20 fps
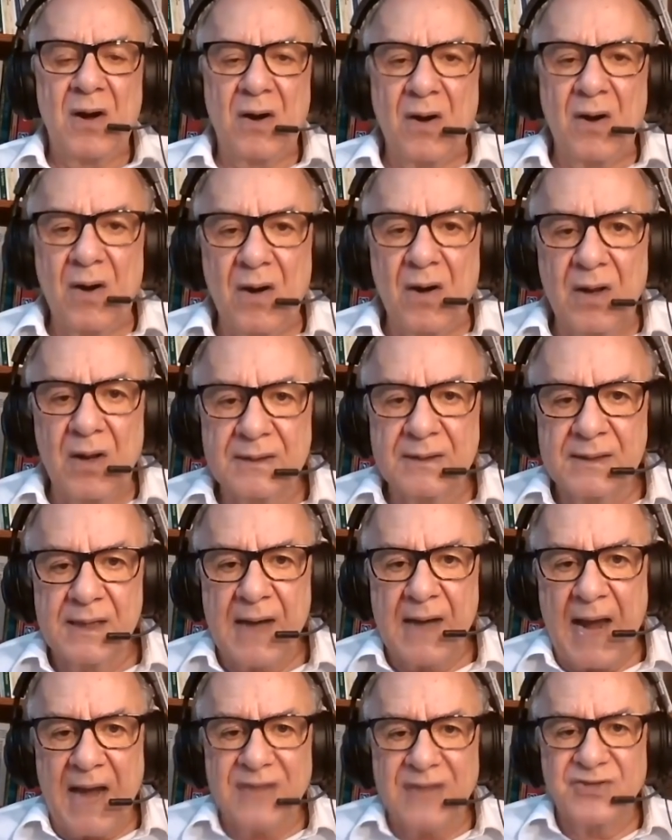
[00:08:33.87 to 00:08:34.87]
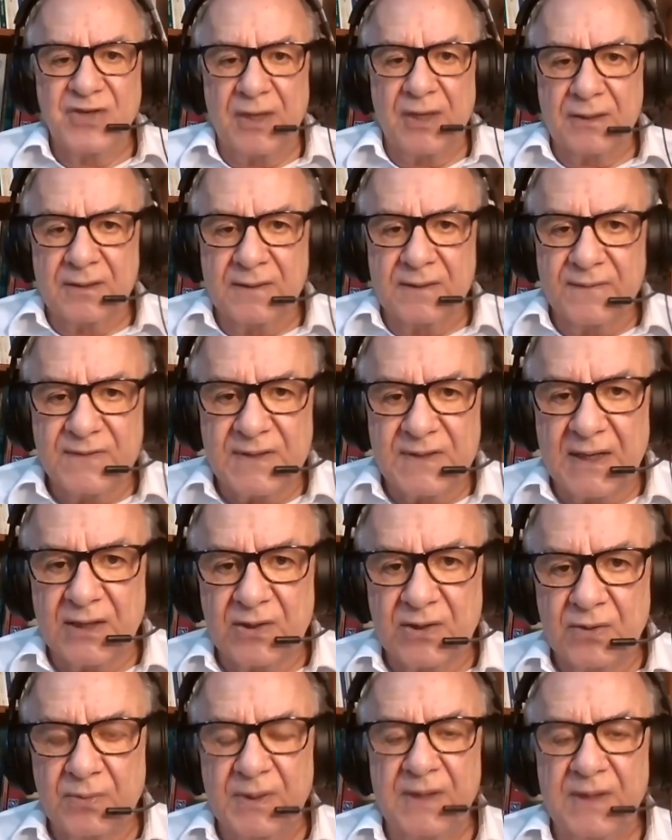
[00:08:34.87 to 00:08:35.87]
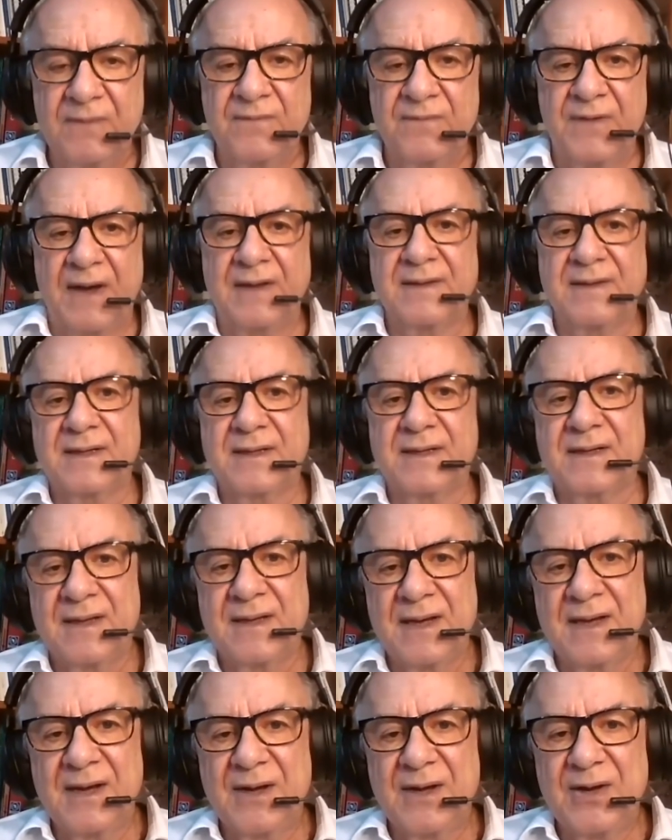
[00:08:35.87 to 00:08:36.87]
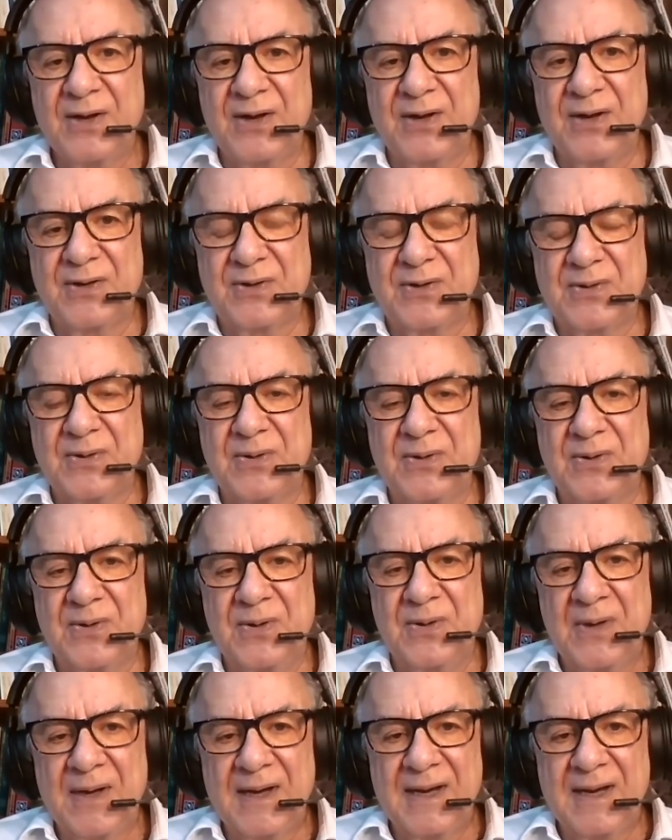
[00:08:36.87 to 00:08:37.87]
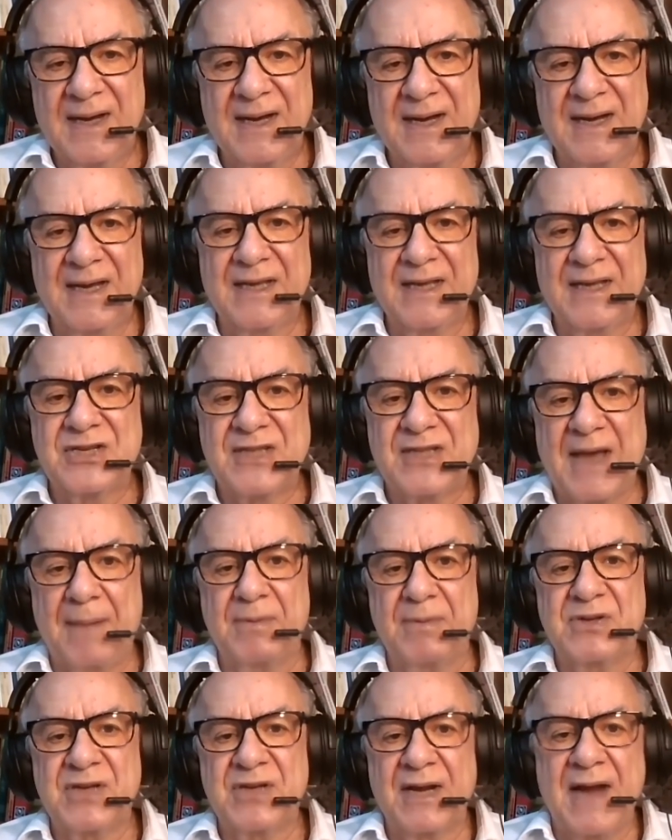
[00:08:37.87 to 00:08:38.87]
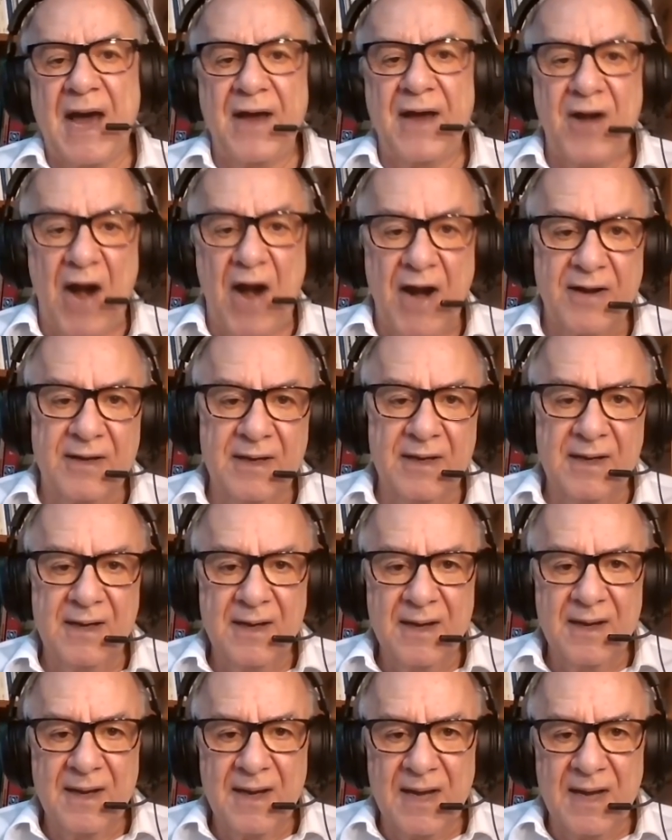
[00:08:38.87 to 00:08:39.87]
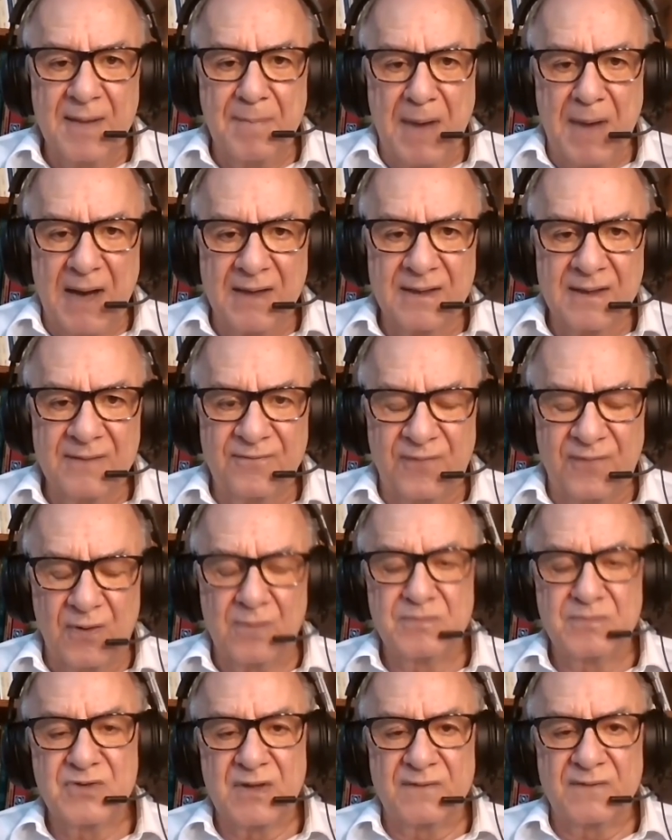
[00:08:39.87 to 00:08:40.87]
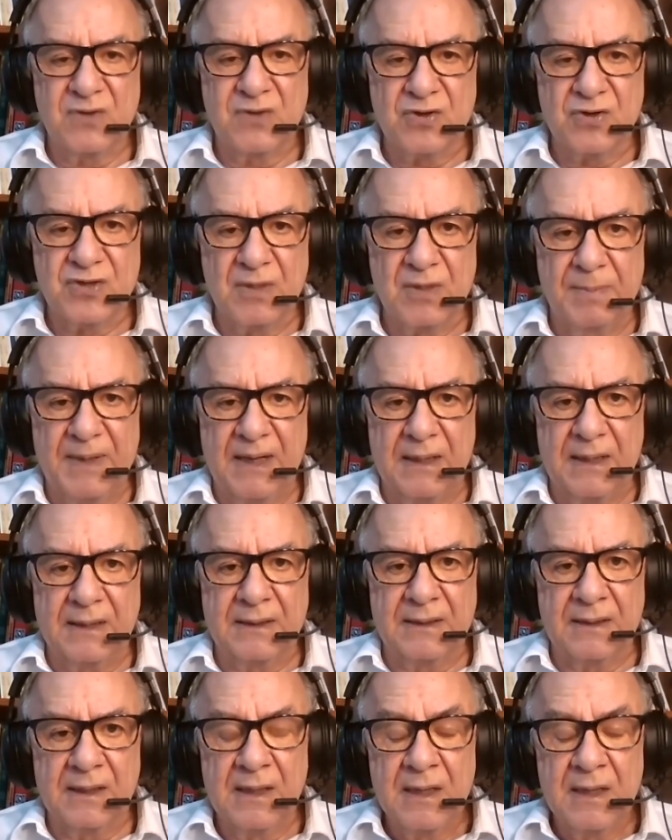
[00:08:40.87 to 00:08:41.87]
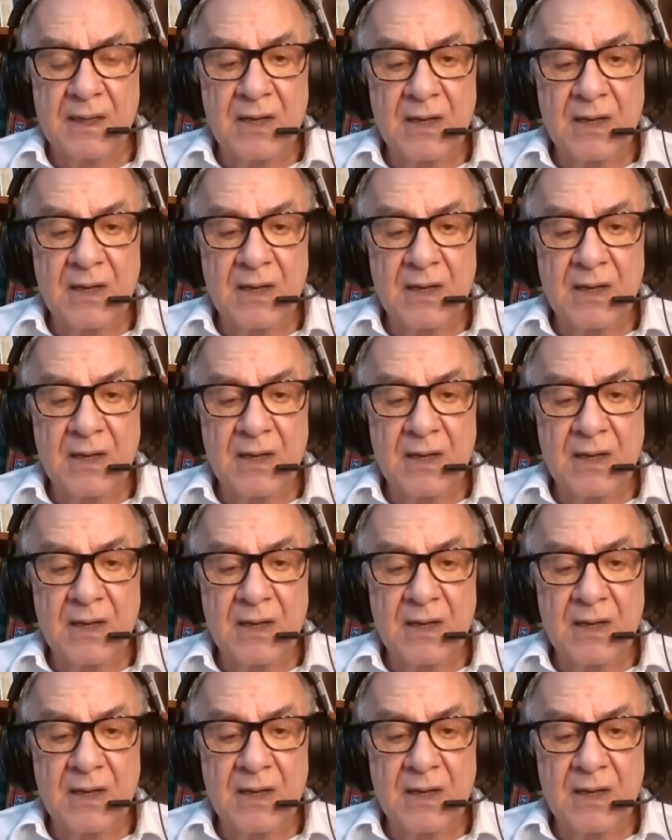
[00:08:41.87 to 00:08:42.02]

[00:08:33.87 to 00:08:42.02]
All the adjectives that we invented uh, to uh, establish an hierarchy among forms of sociability.